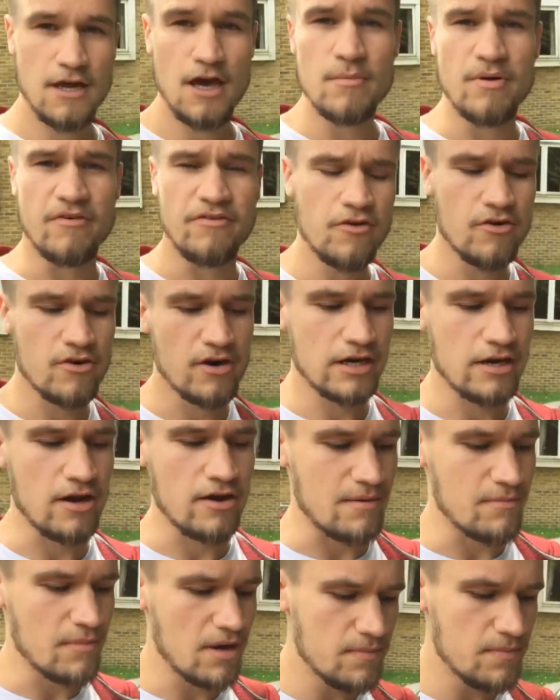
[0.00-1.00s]
Before I go,
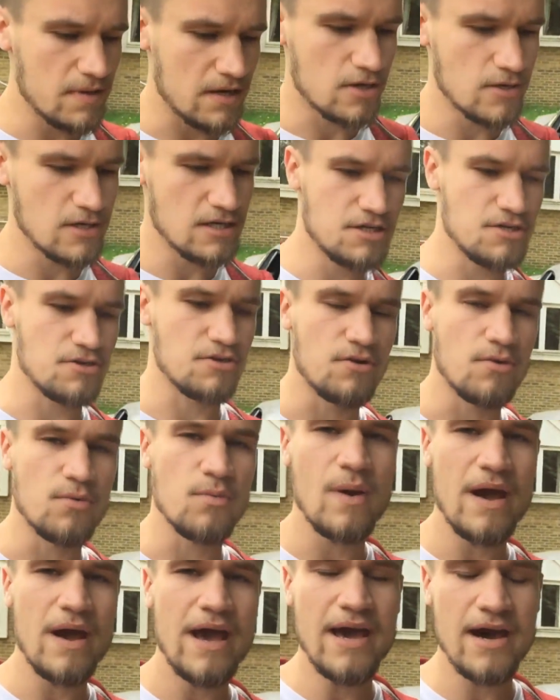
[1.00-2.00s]
there might be a question
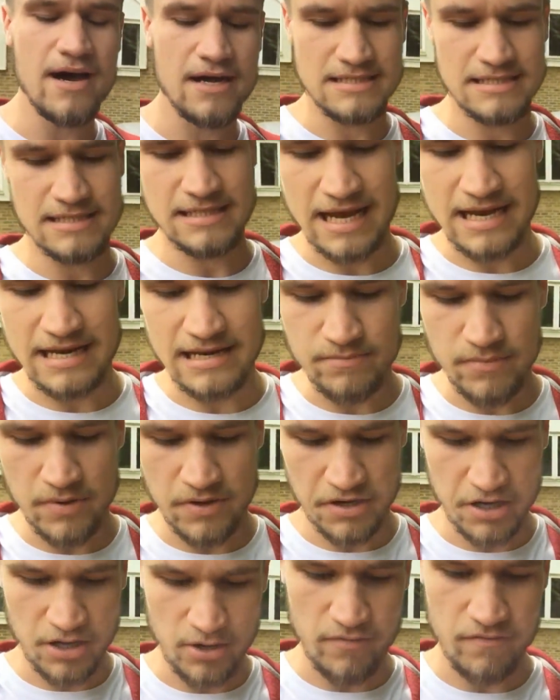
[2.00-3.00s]
on where I stayed in
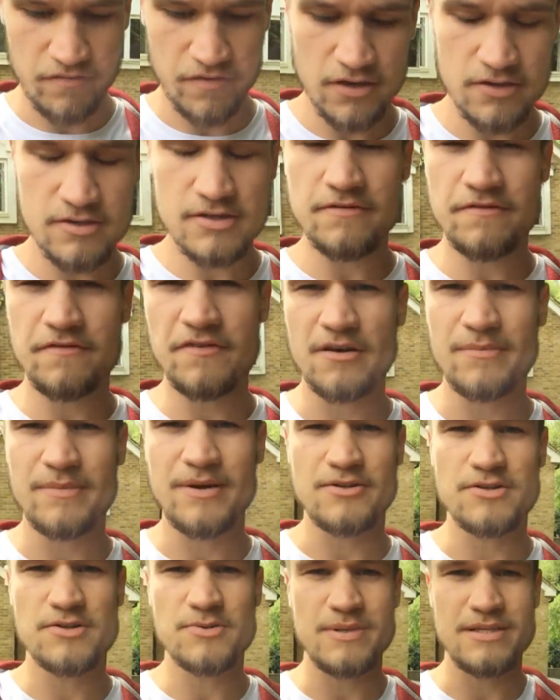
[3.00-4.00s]
Monaco, and for those that follow
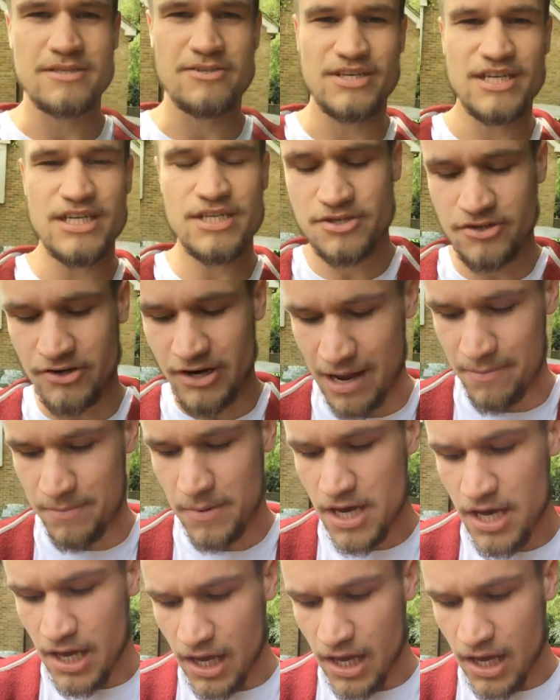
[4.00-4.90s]
me on Twitter and Instagram,